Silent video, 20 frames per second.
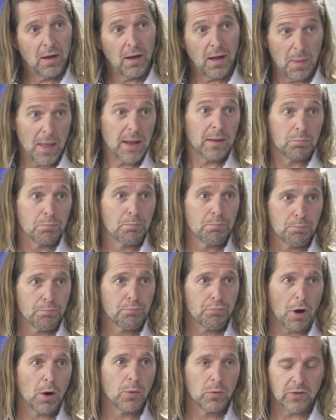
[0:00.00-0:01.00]
and then
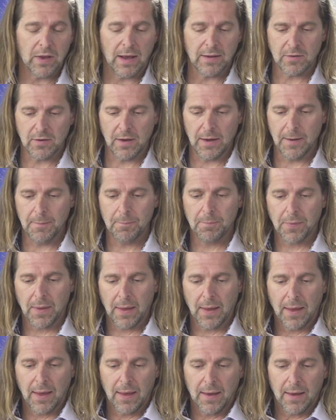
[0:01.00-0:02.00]
process it.
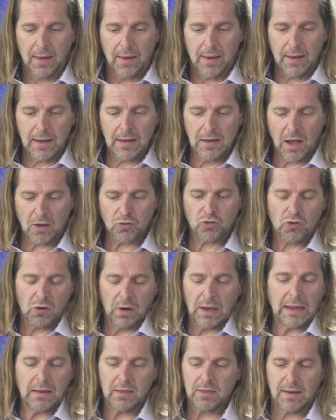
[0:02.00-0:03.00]

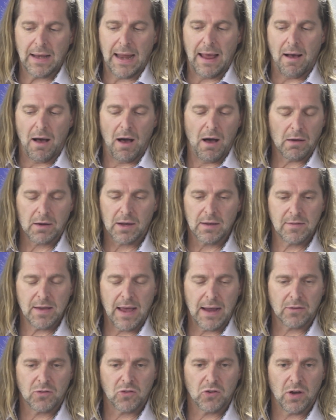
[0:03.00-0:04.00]
Industrial Ethernet
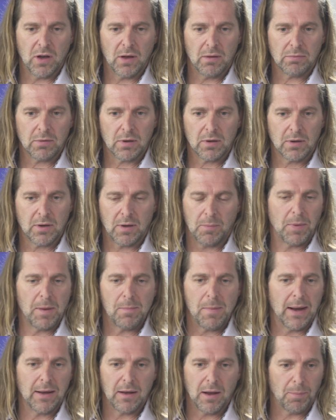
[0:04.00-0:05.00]
architecture can be
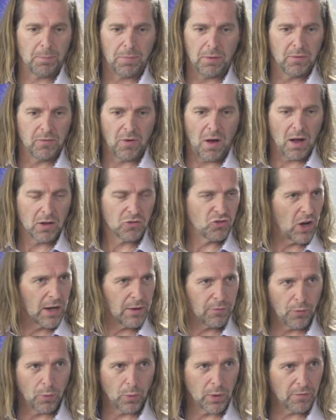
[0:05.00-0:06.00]
made up of
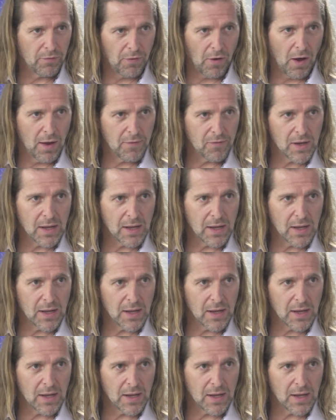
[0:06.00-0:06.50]
RJ45